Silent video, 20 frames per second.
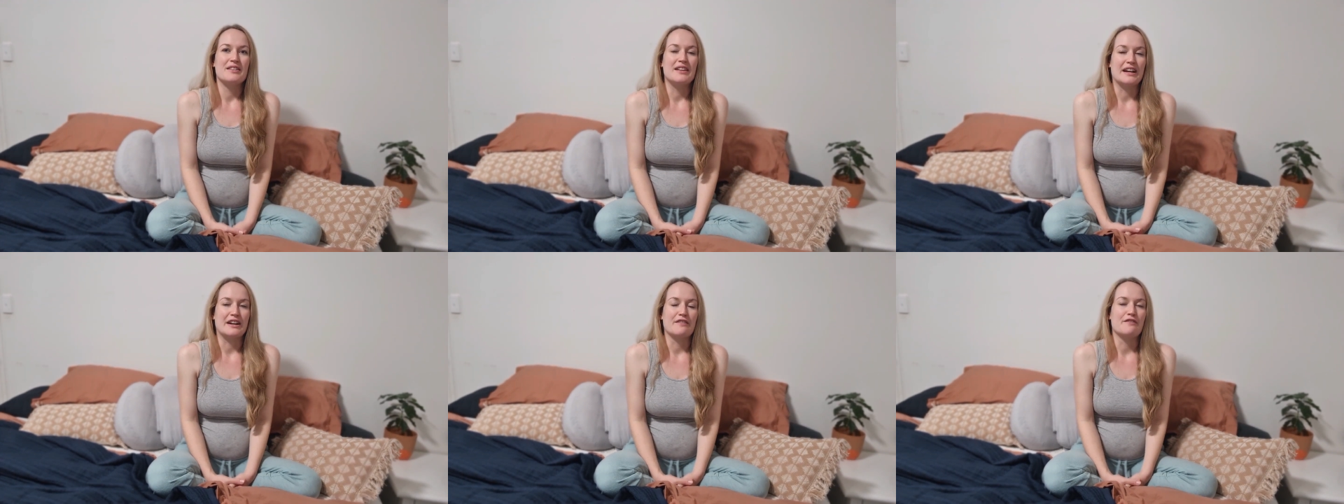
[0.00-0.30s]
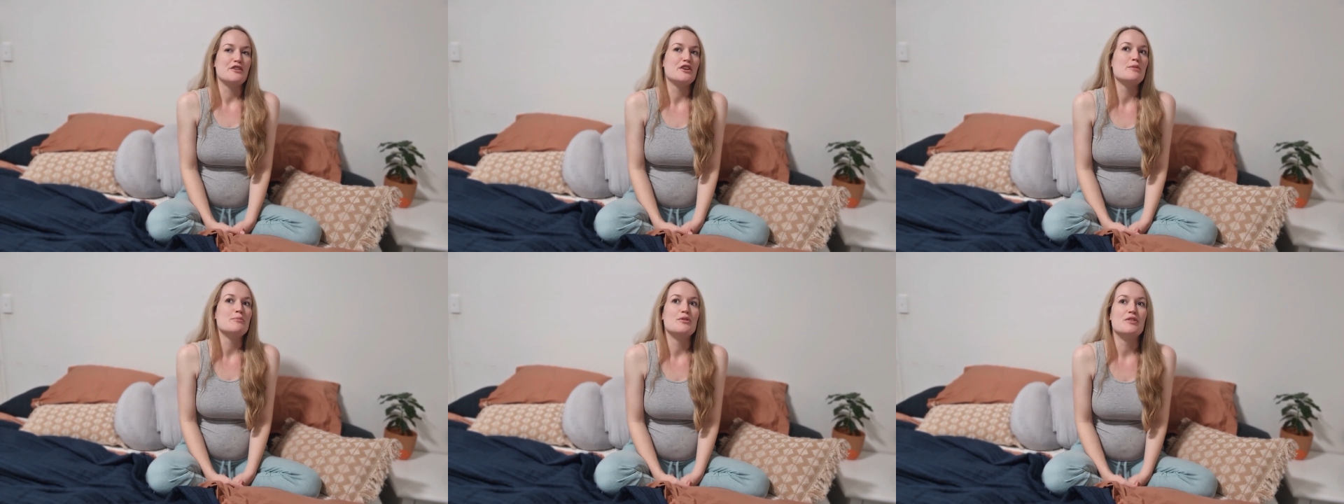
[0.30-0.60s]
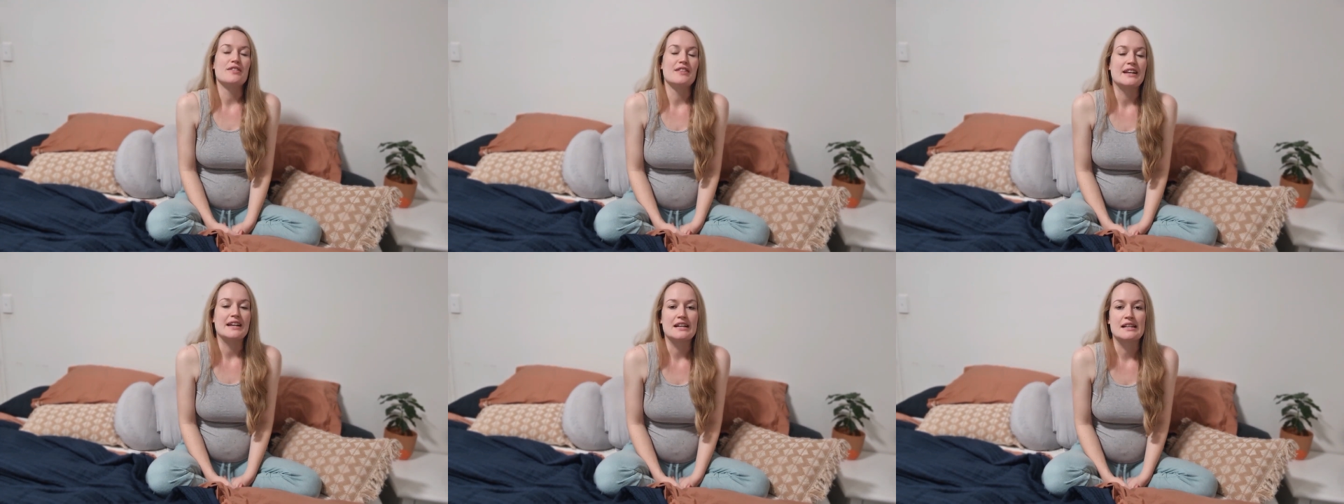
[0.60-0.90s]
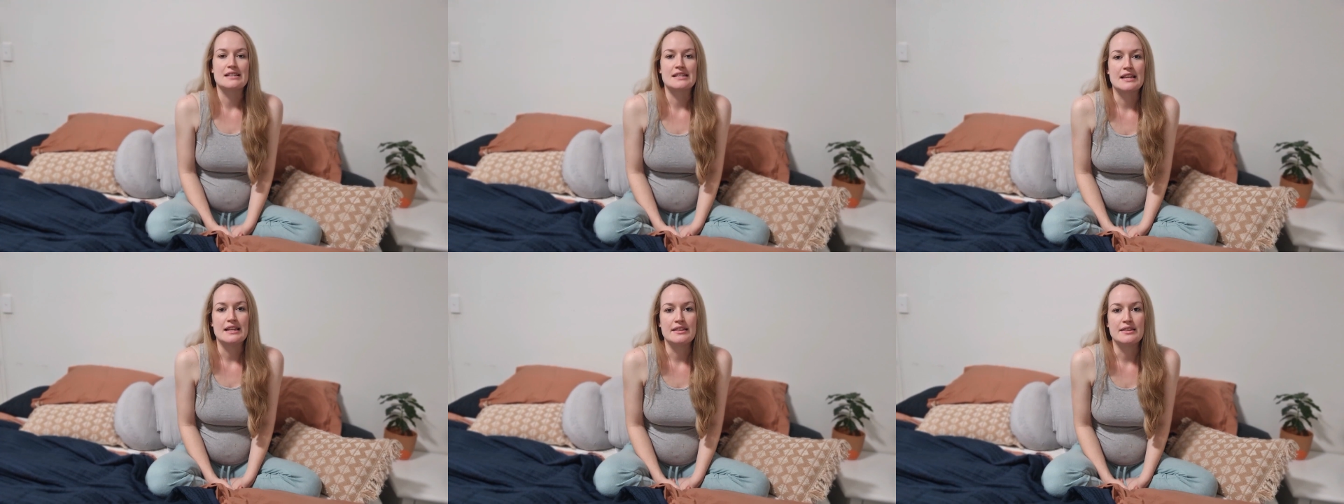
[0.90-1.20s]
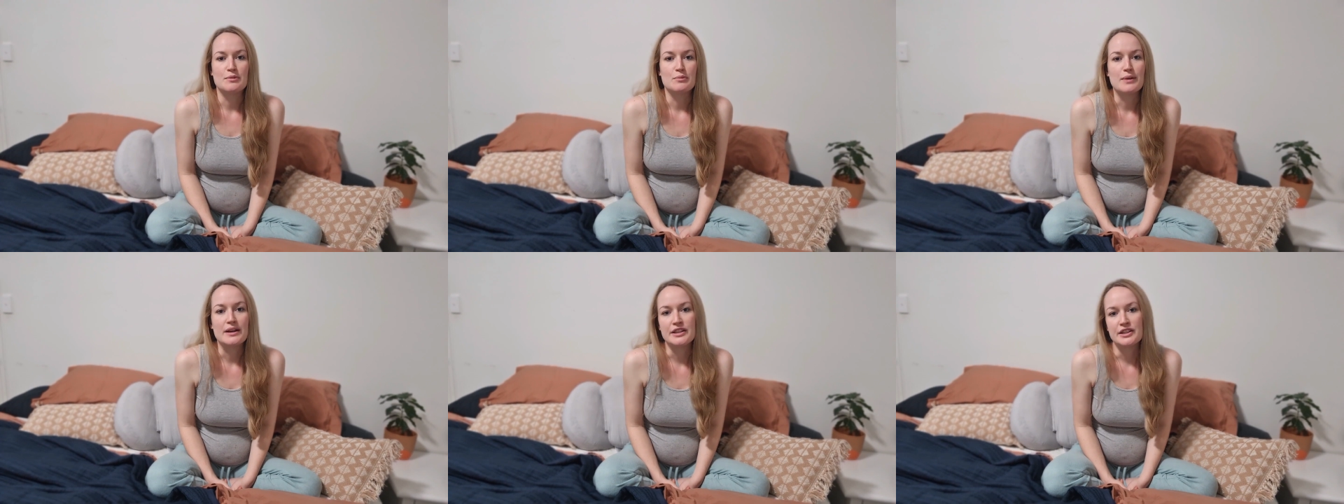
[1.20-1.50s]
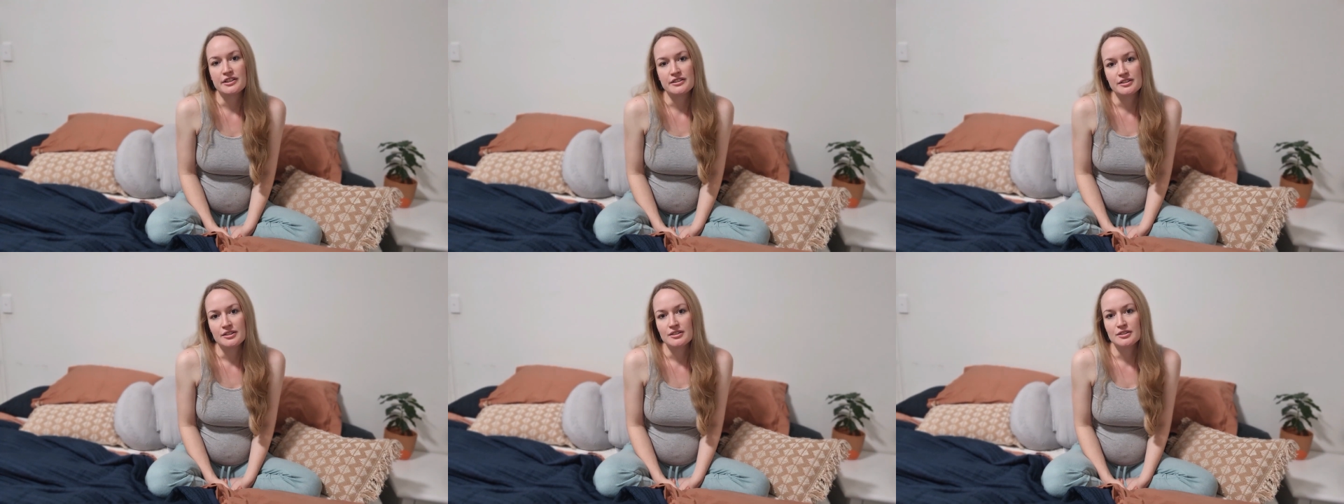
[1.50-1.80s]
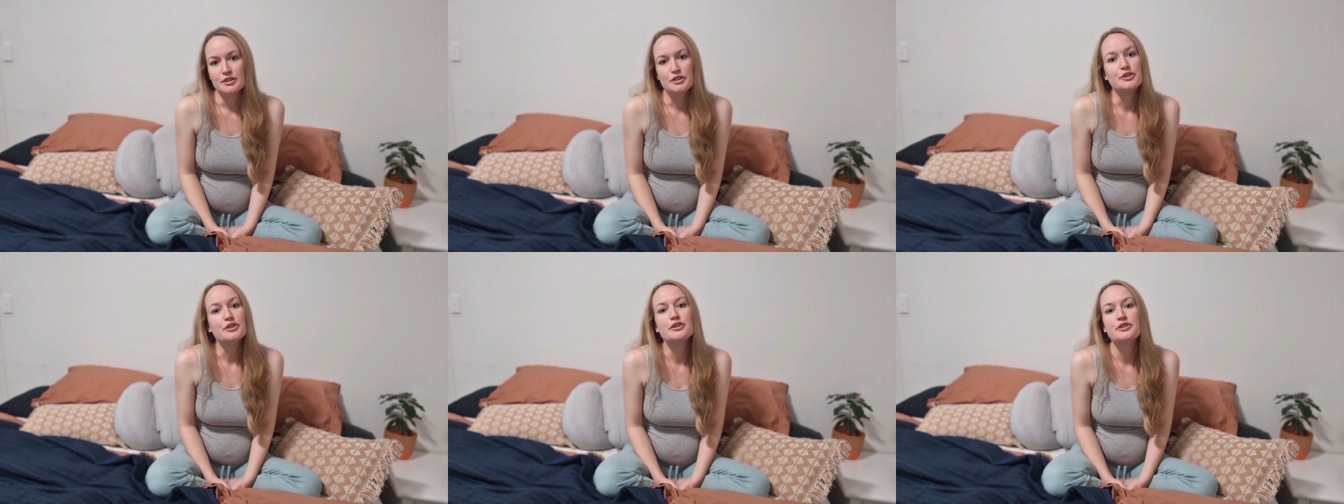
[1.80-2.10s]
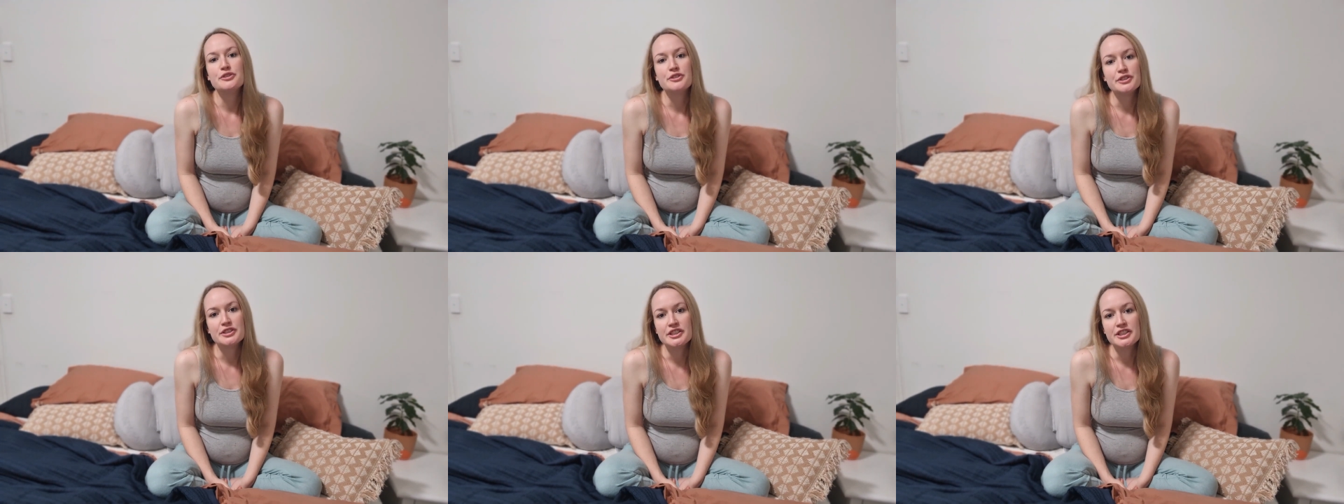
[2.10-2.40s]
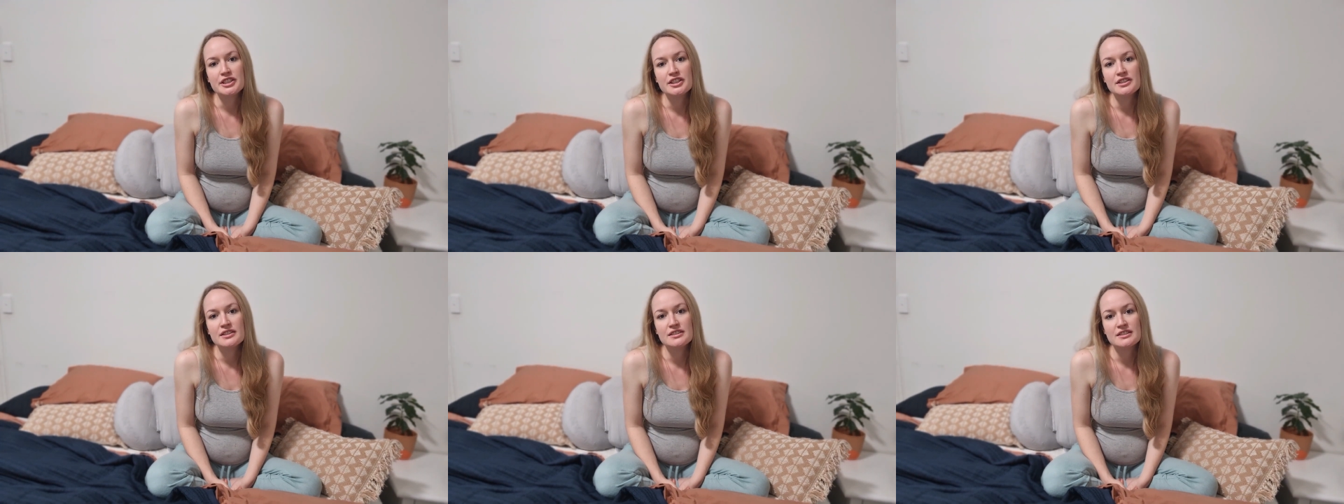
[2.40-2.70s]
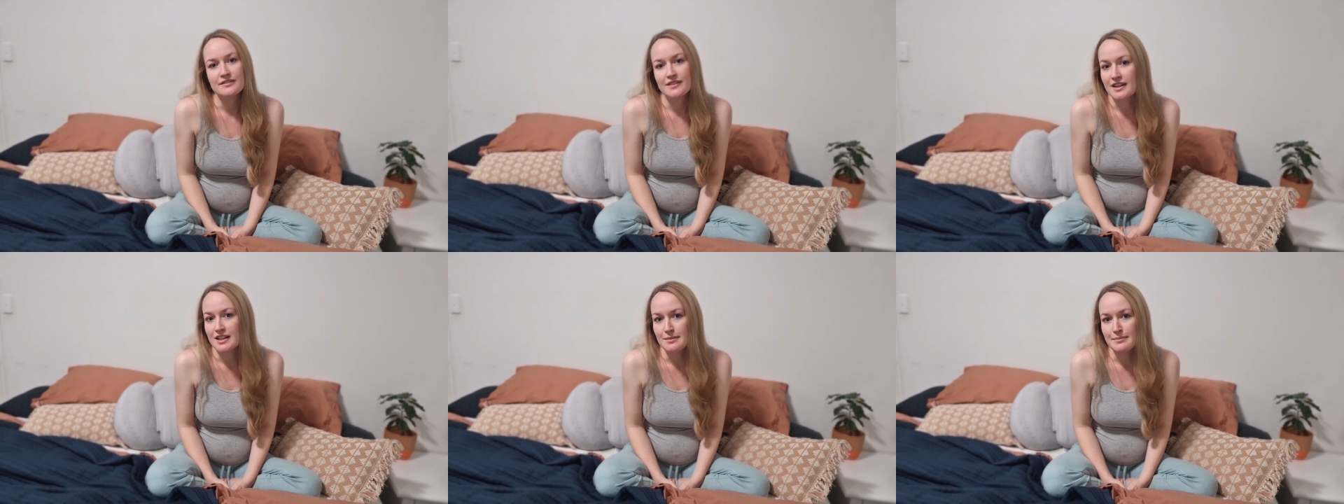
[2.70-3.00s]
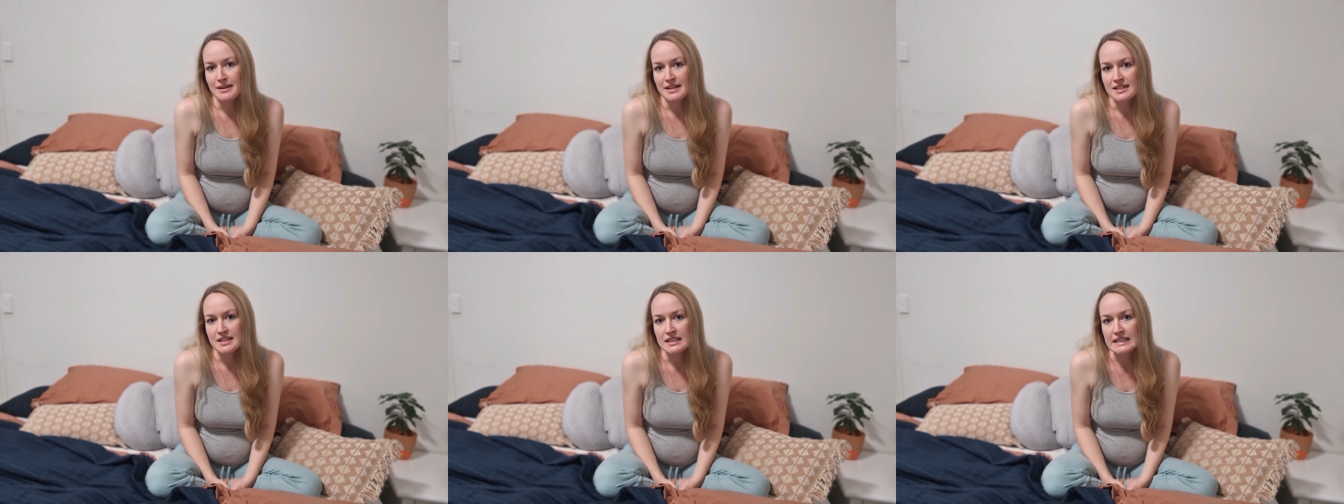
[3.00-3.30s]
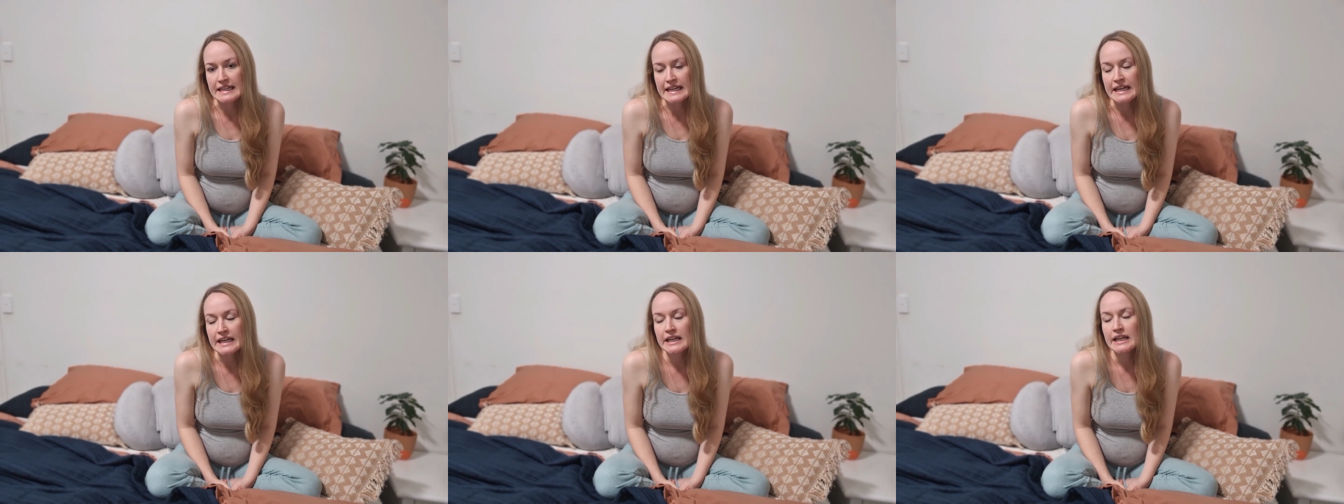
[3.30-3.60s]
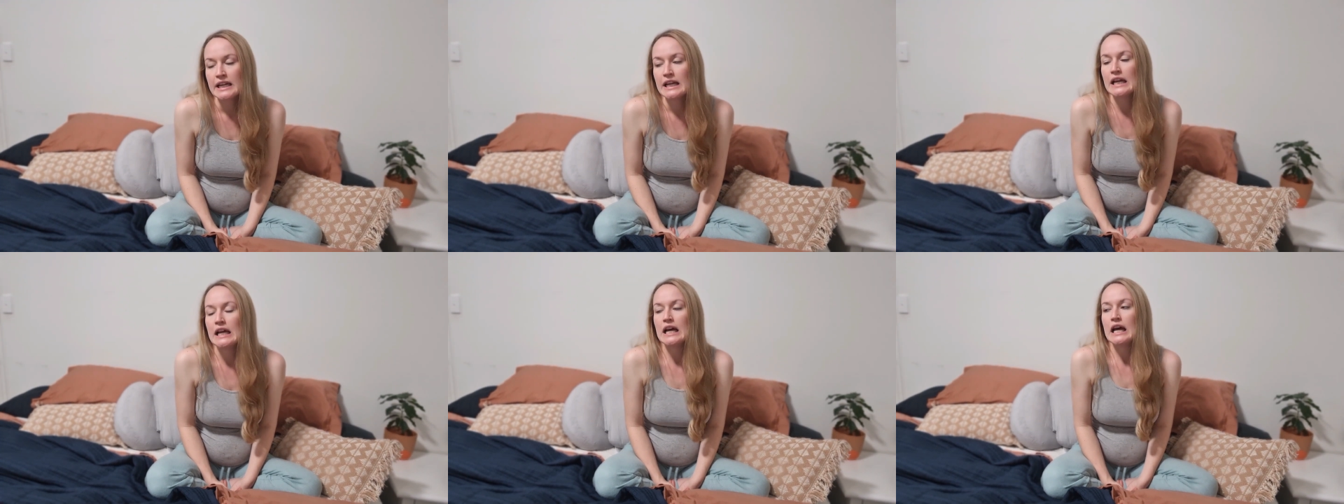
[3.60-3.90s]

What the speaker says: like a few more things than the 1-year-old could do developmentally.